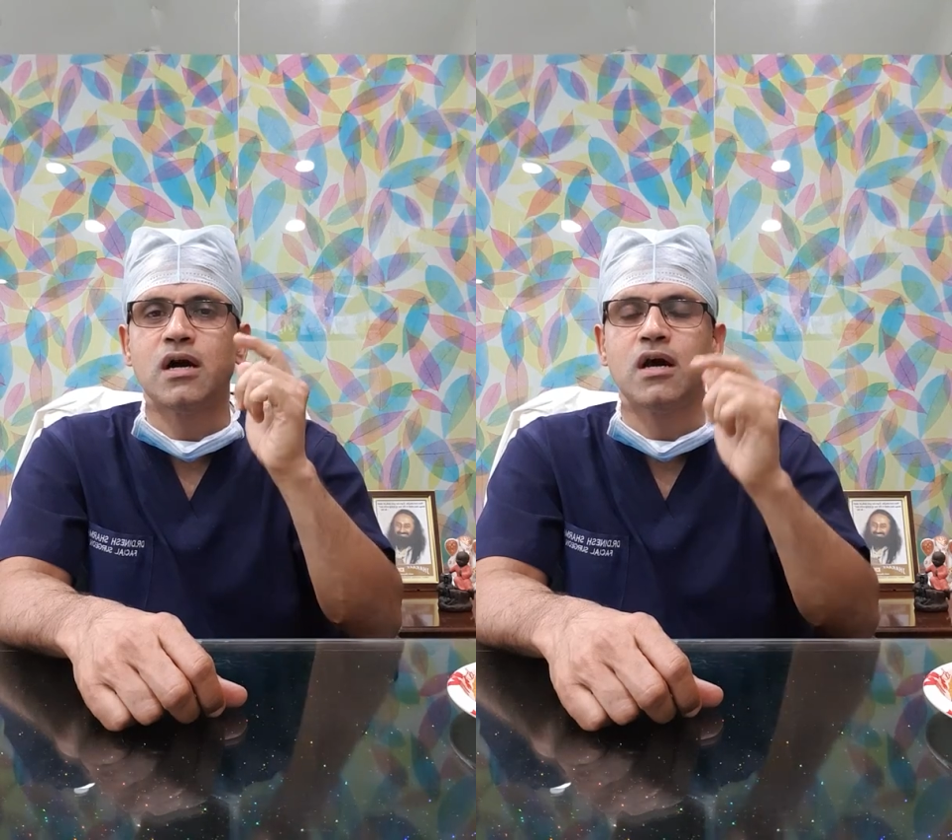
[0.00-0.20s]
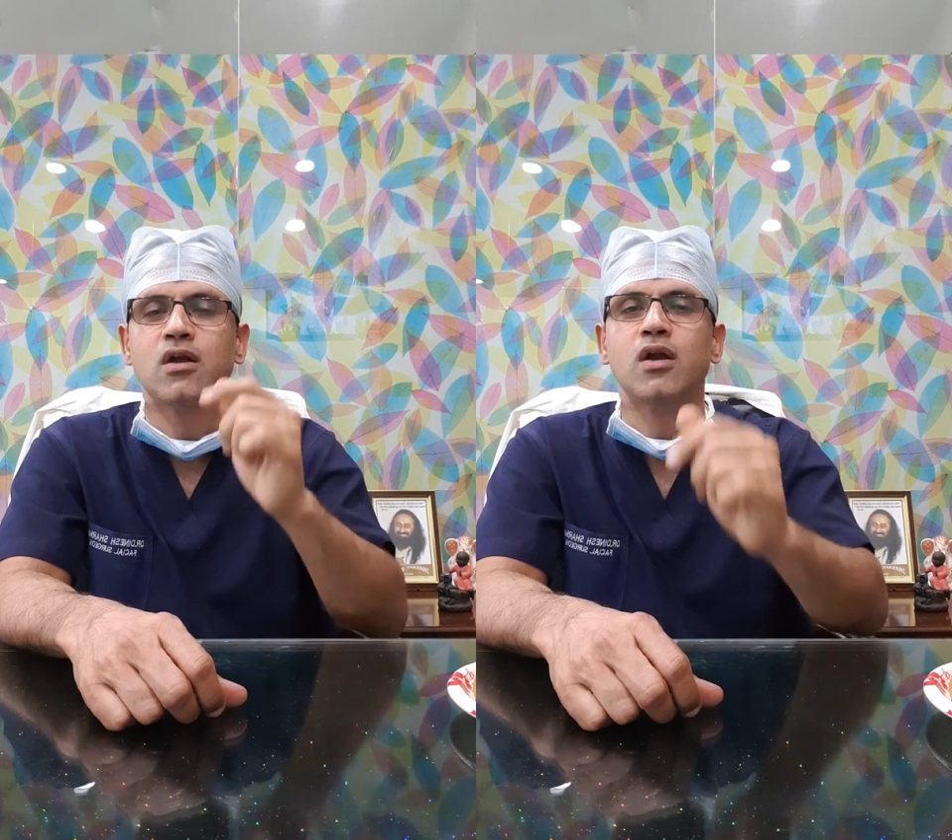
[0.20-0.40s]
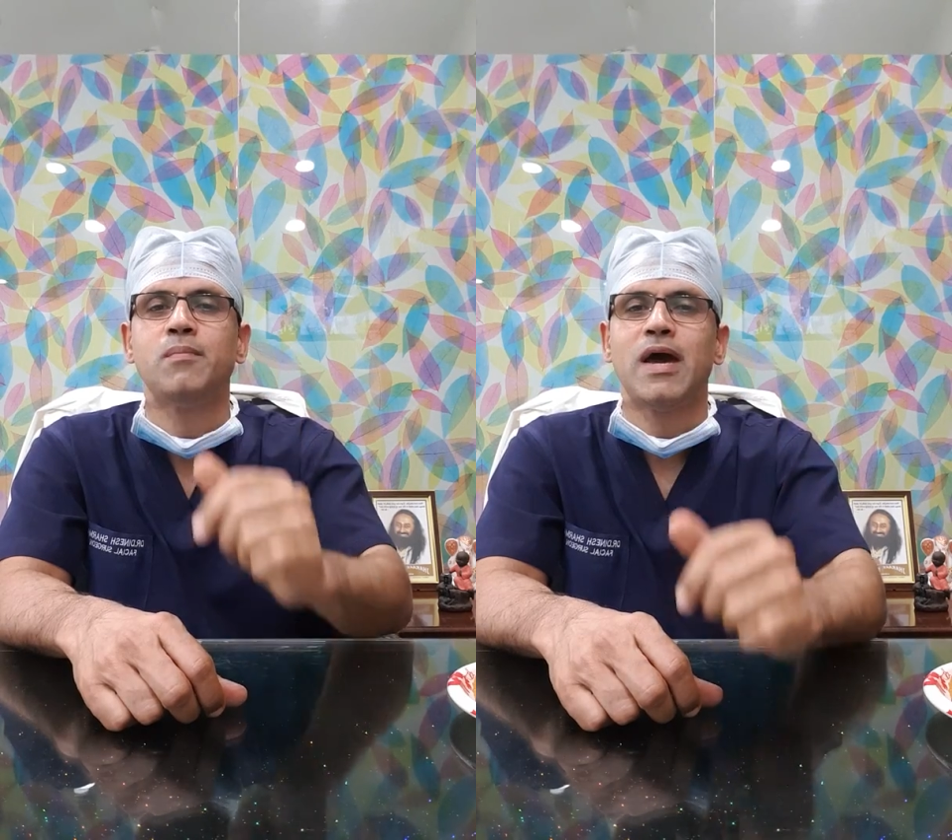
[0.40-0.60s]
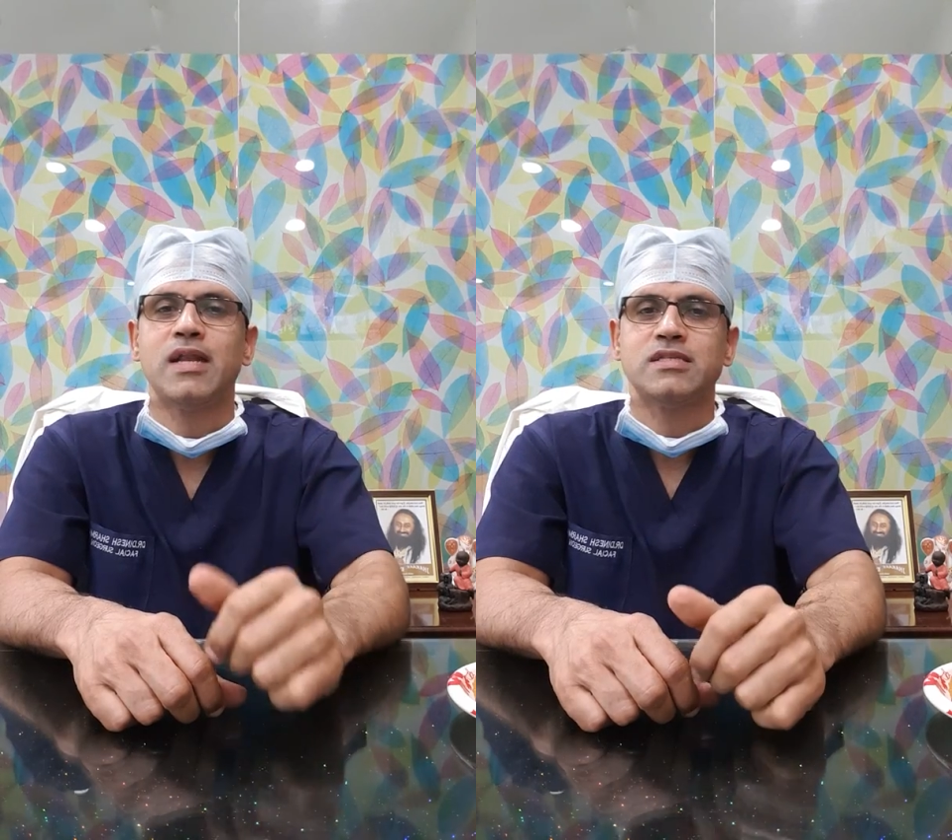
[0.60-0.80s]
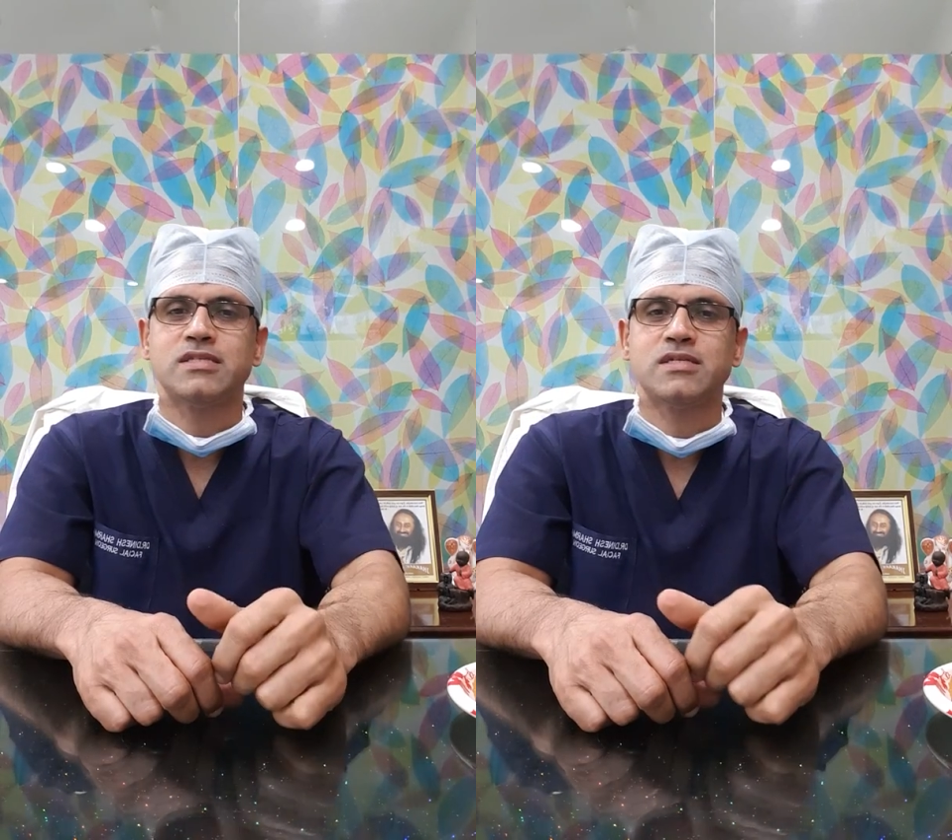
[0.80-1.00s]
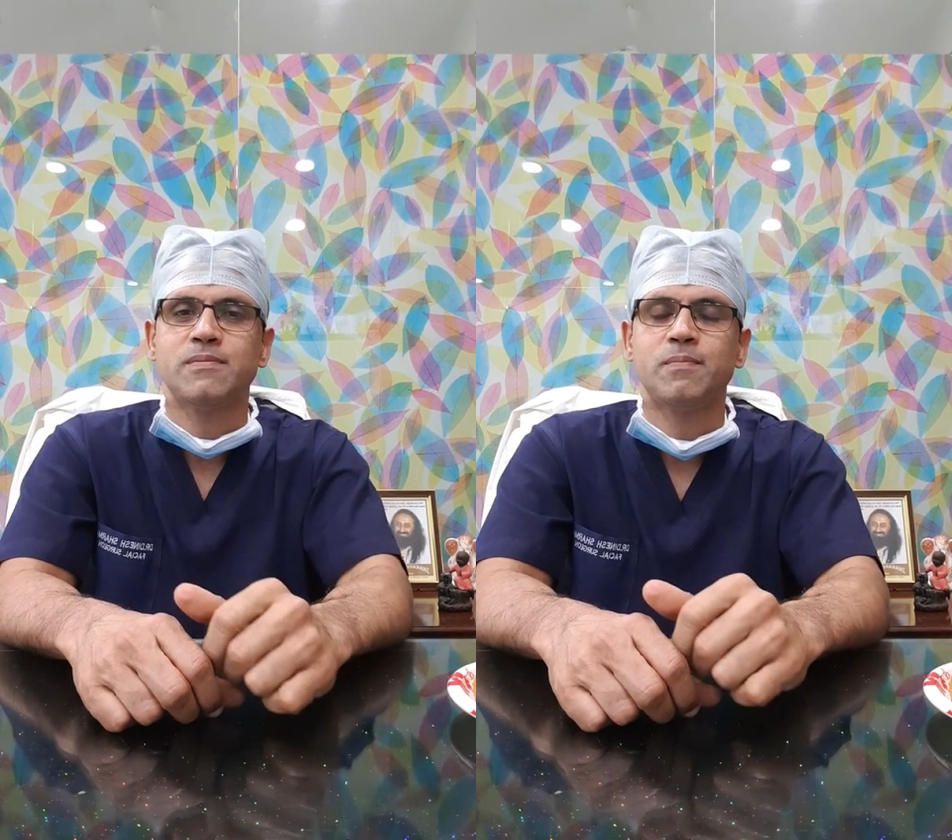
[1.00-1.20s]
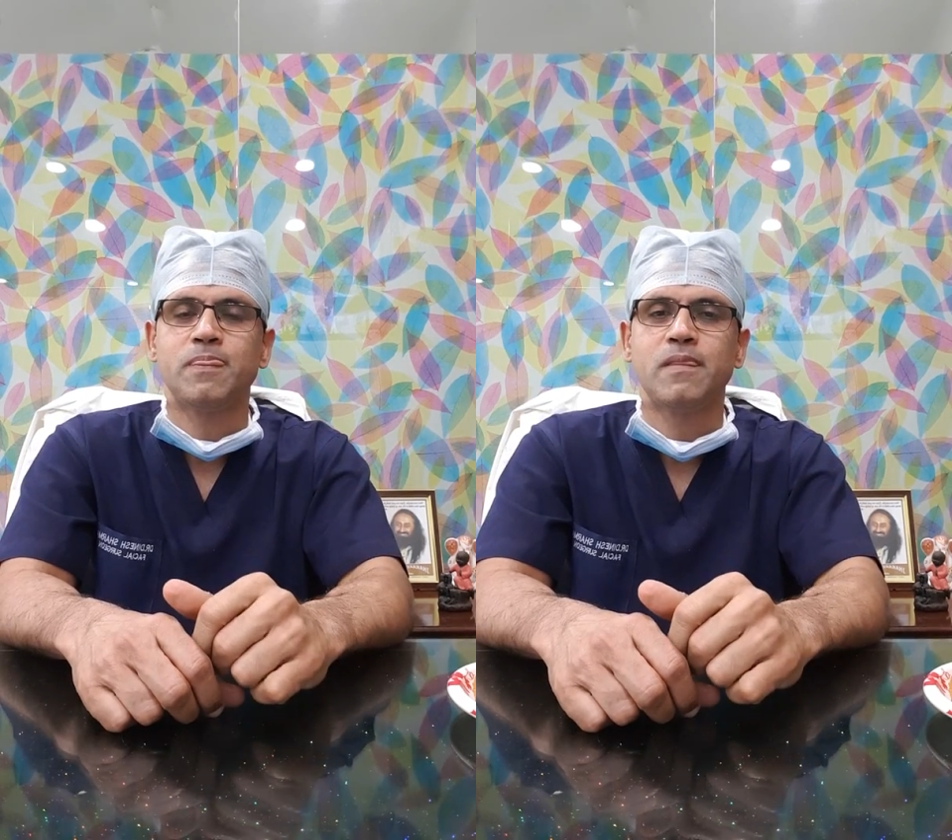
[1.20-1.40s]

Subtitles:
are not balanced.